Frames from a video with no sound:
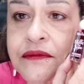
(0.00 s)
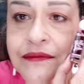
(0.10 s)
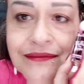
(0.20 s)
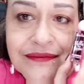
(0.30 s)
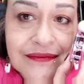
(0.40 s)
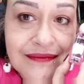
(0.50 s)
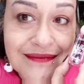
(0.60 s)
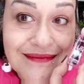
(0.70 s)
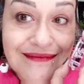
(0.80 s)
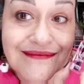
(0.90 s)

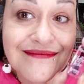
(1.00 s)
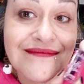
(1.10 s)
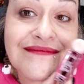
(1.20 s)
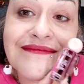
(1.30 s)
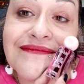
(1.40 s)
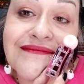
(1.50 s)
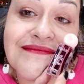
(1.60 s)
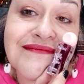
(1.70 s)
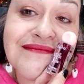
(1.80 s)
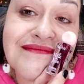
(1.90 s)

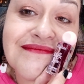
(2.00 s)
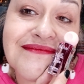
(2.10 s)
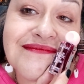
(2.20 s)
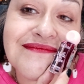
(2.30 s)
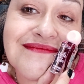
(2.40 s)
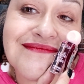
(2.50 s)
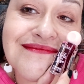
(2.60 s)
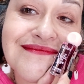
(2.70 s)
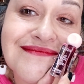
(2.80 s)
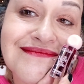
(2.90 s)

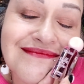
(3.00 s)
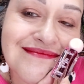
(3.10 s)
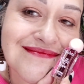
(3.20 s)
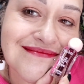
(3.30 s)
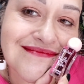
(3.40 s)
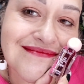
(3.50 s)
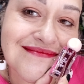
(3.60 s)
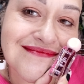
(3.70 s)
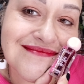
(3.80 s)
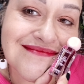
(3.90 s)

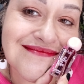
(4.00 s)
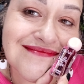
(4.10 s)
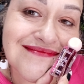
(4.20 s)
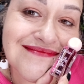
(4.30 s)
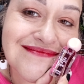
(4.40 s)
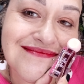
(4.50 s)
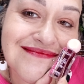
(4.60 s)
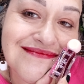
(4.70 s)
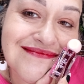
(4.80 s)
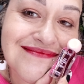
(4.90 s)
Nothing is said.